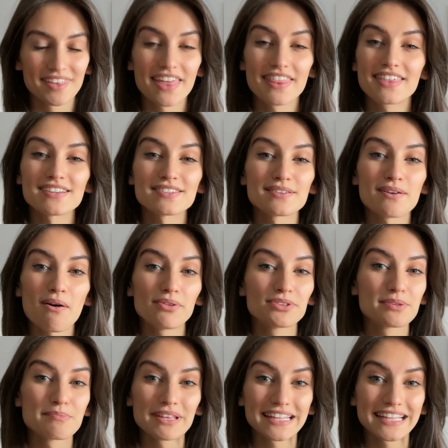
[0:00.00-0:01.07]
This
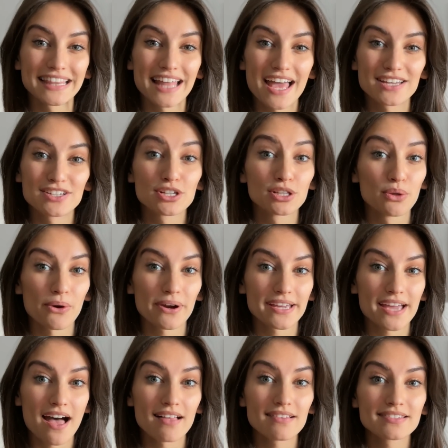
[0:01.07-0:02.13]
ultimately led to
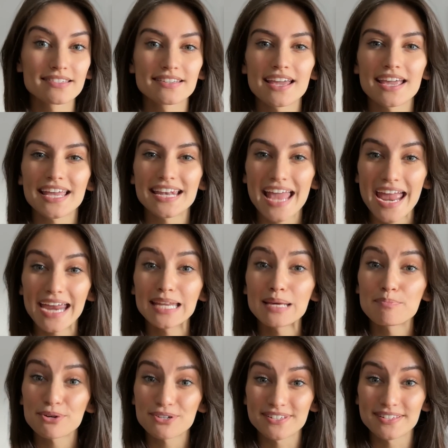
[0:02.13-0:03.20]
L'Oreal seeing an
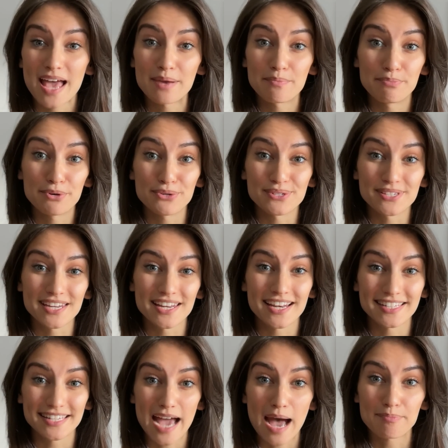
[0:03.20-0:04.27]
80% boost in
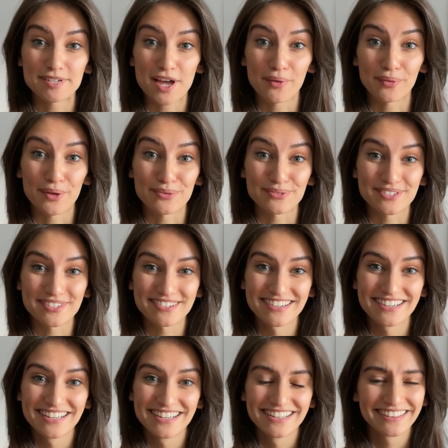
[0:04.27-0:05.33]
its app downloads.
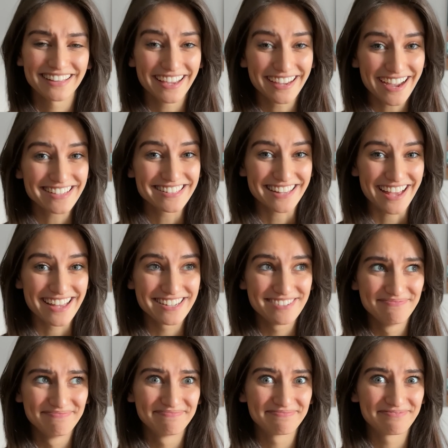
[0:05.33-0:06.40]
Like I said,
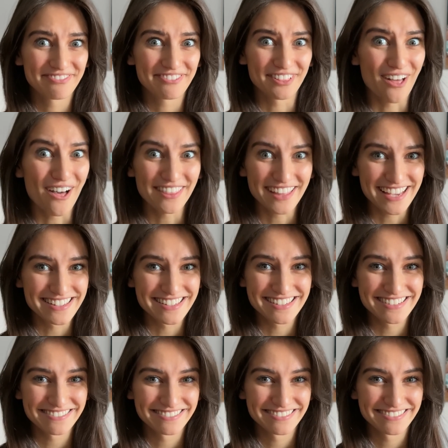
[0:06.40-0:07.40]
flawless.